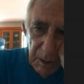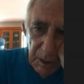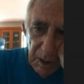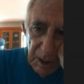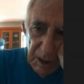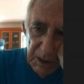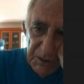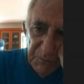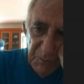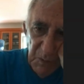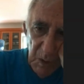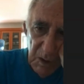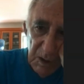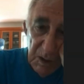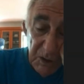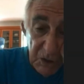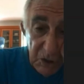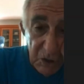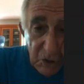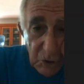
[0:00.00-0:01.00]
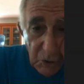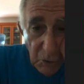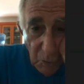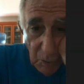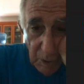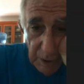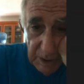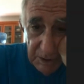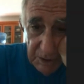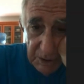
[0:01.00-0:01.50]
as far as
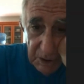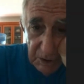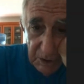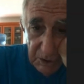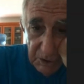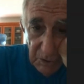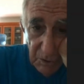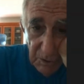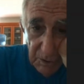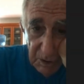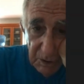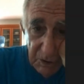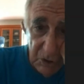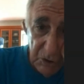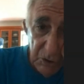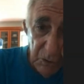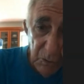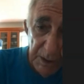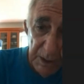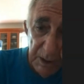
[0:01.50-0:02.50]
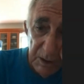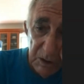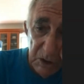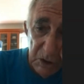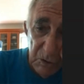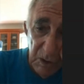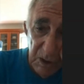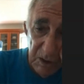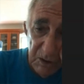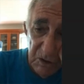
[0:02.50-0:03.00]
story is concerned and story
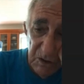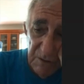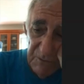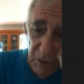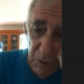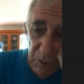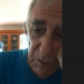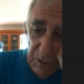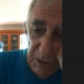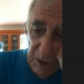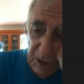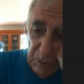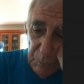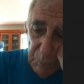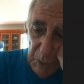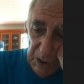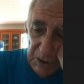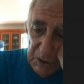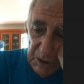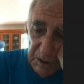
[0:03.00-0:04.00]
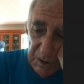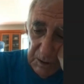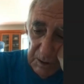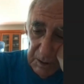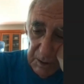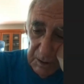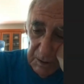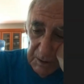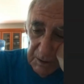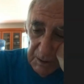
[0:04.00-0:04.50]
construction? Ever heard the expression,
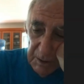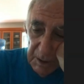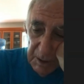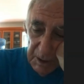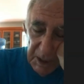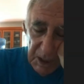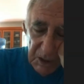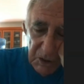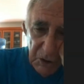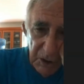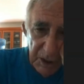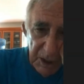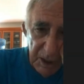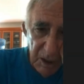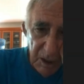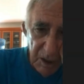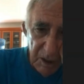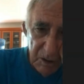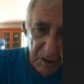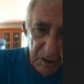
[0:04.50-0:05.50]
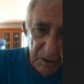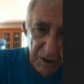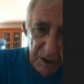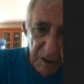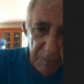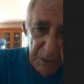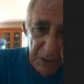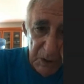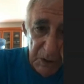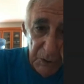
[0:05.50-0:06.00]
get your characters
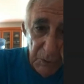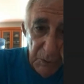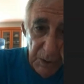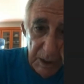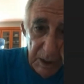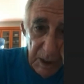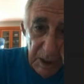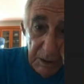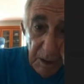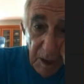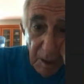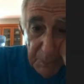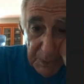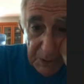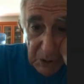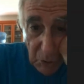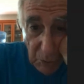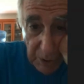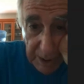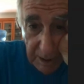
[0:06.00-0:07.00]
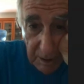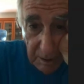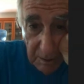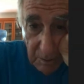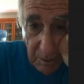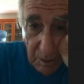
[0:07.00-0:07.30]
up a, three, uh, up a tree?